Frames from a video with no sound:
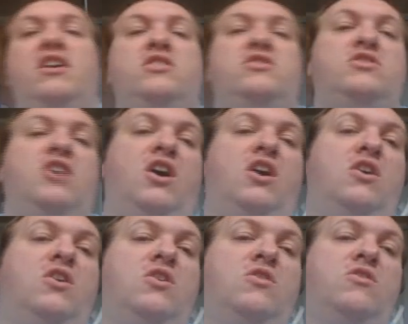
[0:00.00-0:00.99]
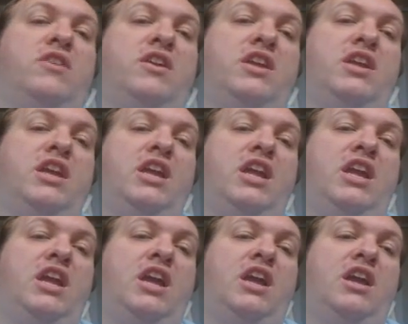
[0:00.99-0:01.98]
So
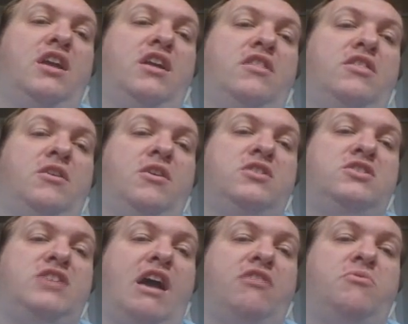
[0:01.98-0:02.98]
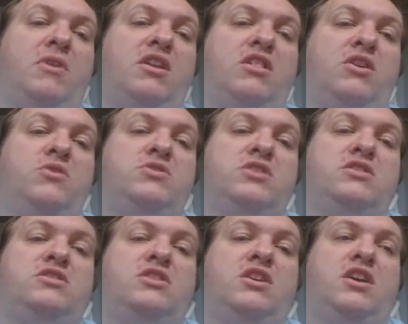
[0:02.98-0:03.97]
the south one
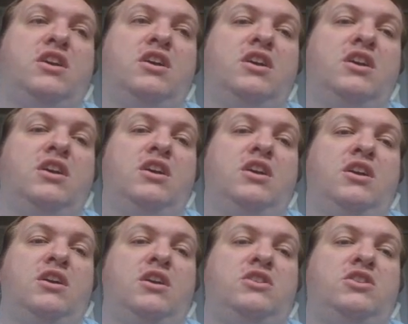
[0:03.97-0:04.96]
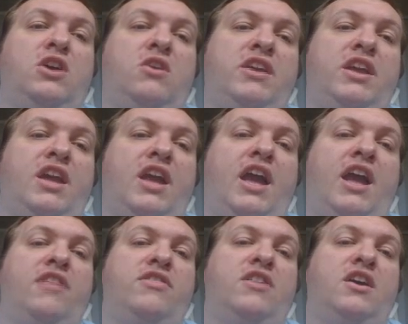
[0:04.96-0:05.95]
closes to Tony,
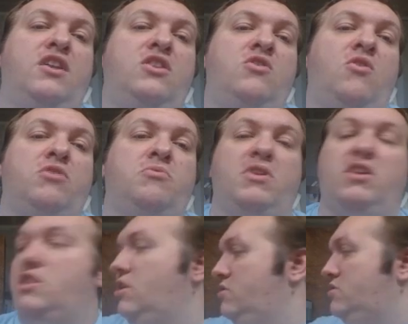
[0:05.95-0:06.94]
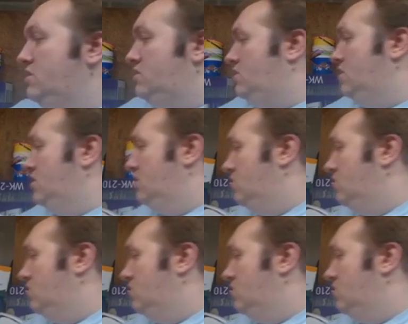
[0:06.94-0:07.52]
and the north one closes to